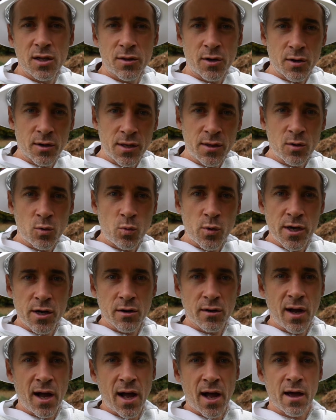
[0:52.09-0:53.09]
in the
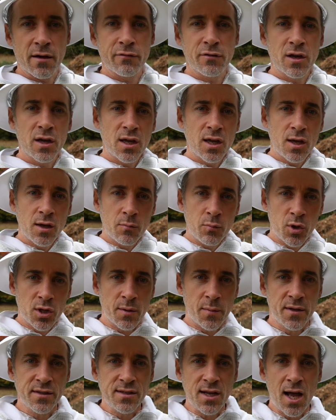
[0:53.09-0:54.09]
weaker hive, put
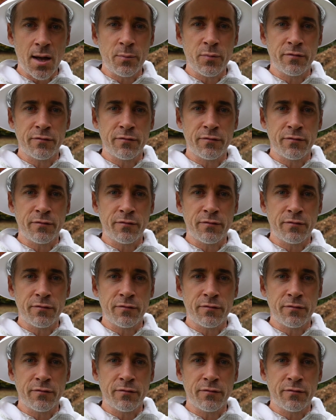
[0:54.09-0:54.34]
them on top